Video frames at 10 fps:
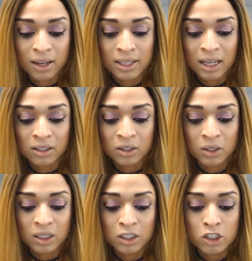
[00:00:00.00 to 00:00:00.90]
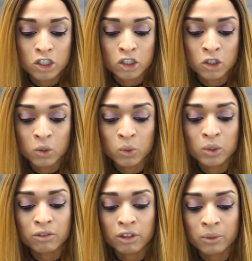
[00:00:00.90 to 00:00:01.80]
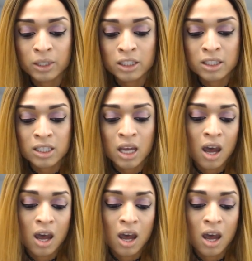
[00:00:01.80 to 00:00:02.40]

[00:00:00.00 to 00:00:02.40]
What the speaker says: downloaded 2 different ones.